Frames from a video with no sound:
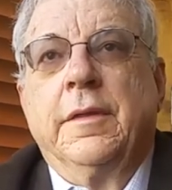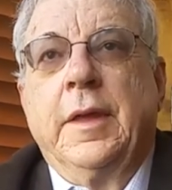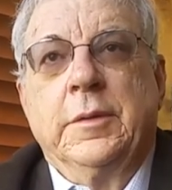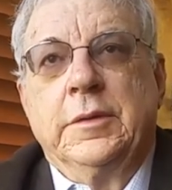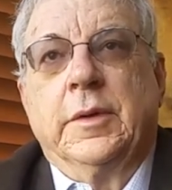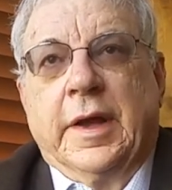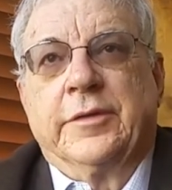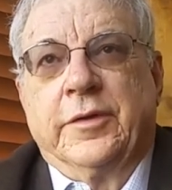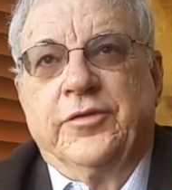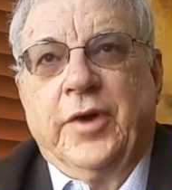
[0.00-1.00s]
they would do an
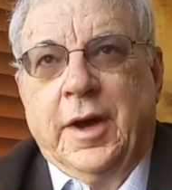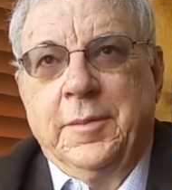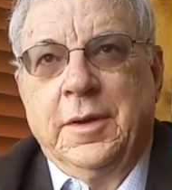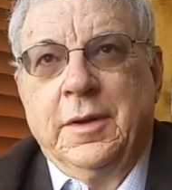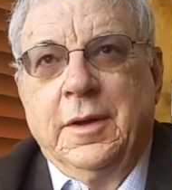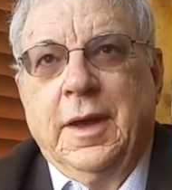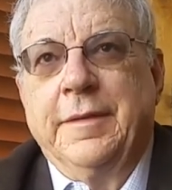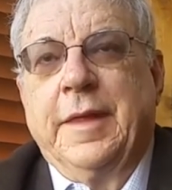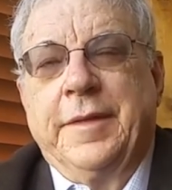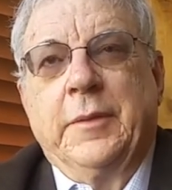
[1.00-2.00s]
excellent job
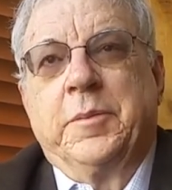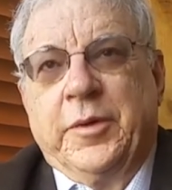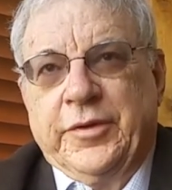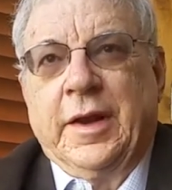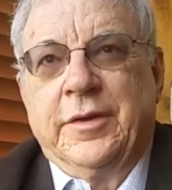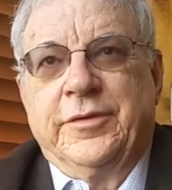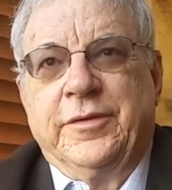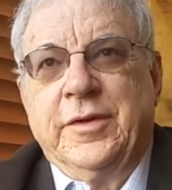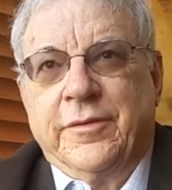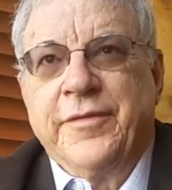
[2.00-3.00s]
and that they would present us
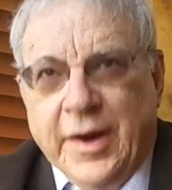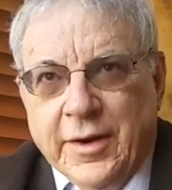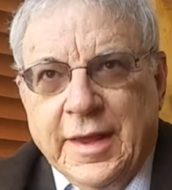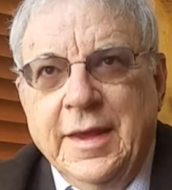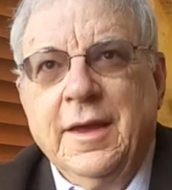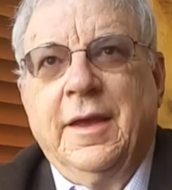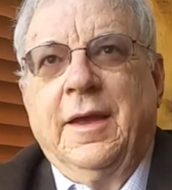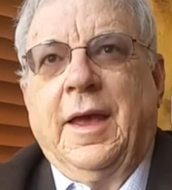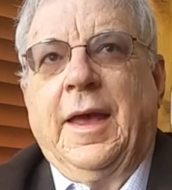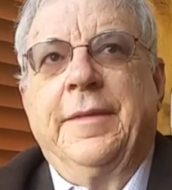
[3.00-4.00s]
you know, fairly mm-hmm.